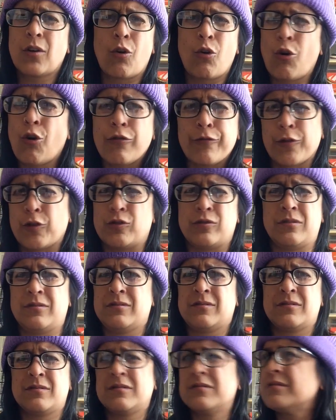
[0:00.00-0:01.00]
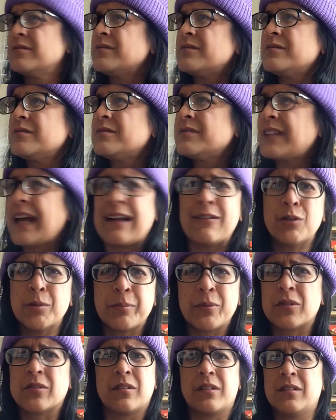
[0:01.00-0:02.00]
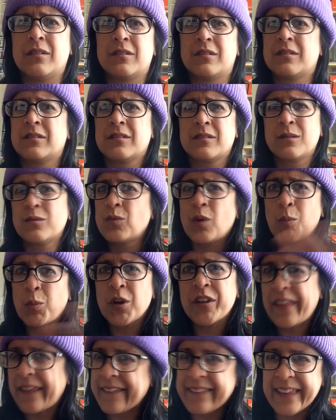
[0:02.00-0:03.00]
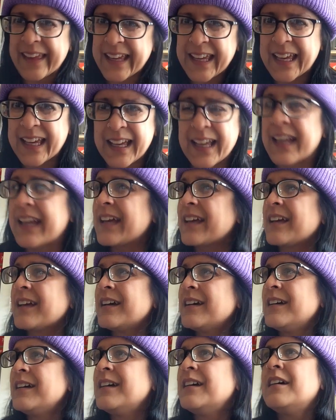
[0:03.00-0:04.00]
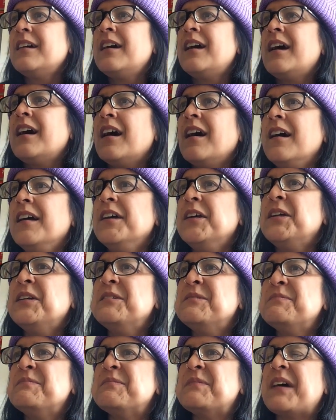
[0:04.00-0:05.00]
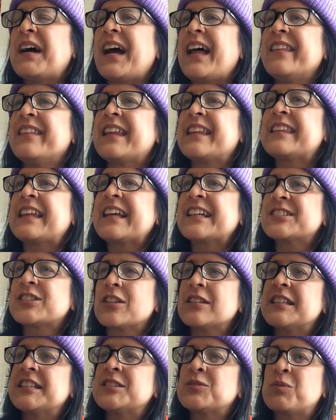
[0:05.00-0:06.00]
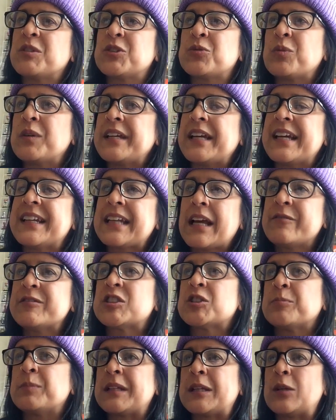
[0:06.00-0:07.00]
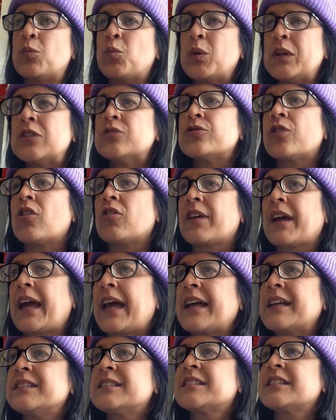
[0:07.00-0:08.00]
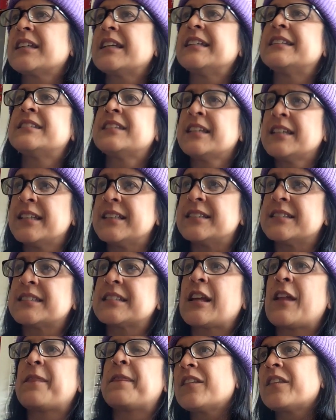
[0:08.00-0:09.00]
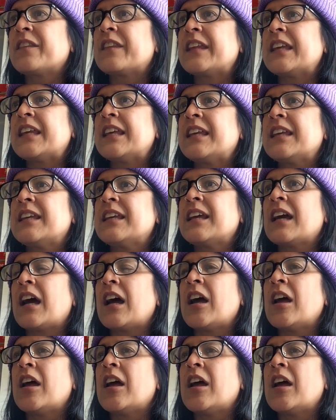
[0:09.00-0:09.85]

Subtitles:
Awful. Terrible. What were they thinking? And the next on the list, which we inevitably will not get, it is the